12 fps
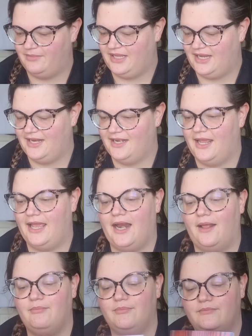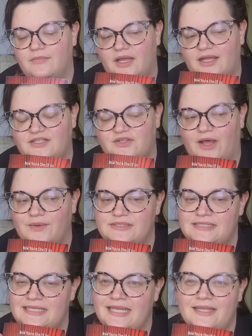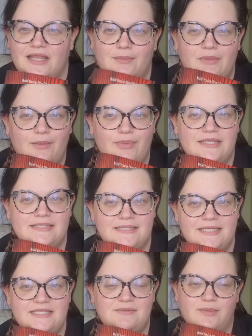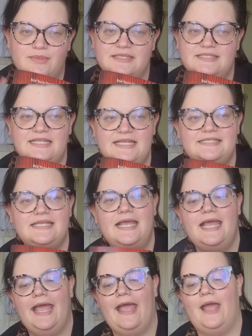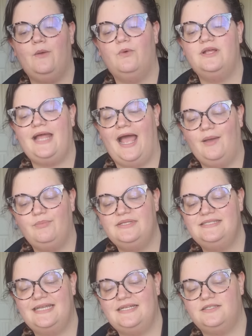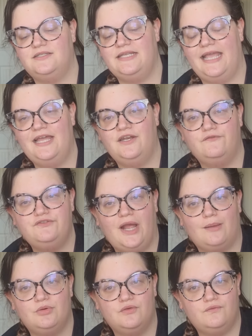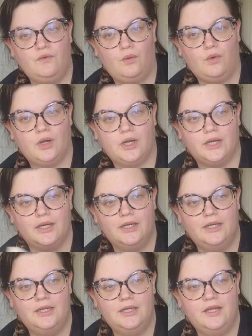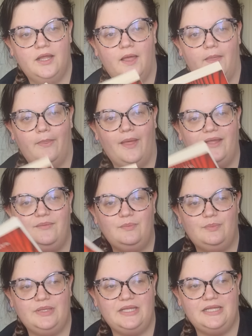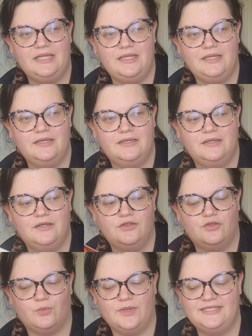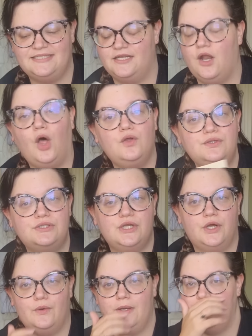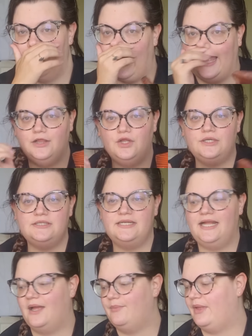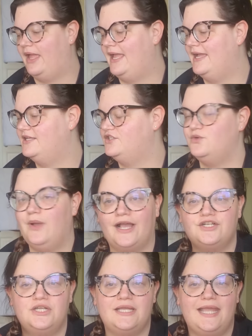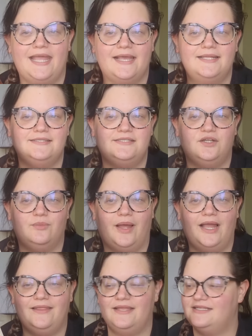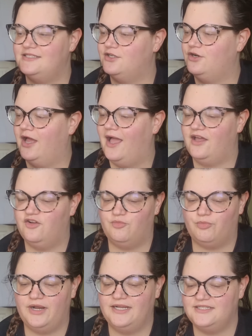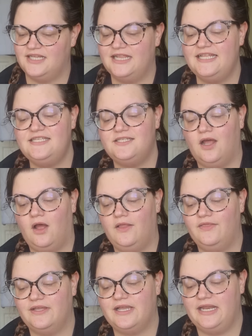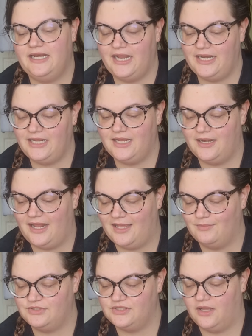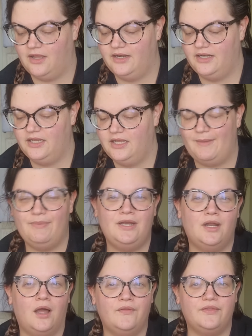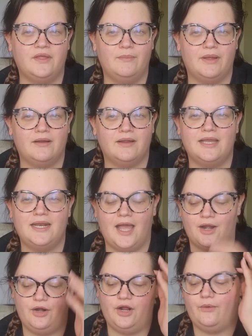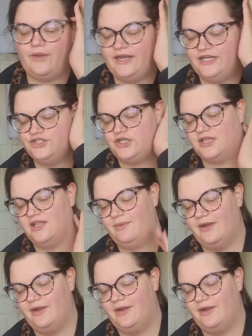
mean. And I'm, and so I was thinking like, maybe it's this, maybe it's this. And what happens at the end of chapter four might be the reason. Also, I looked it up and you actually can still buy this. They're not out of print, at least on the Canadian Amazon. Maybe not the American, I don't know. I didn't check the